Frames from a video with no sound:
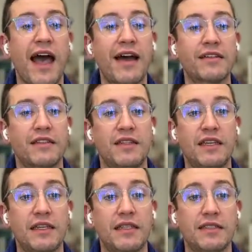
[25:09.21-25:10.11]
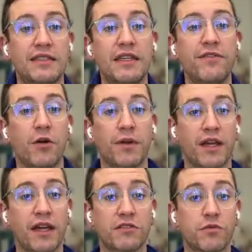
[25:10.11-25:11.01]
at the sleeve
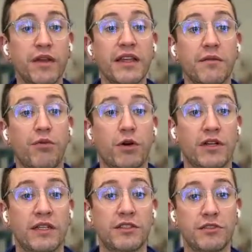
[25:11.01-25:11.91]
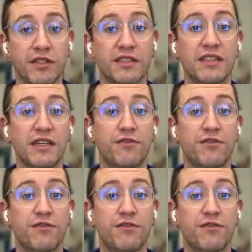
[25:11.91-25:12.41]
opening is really important, as you can see,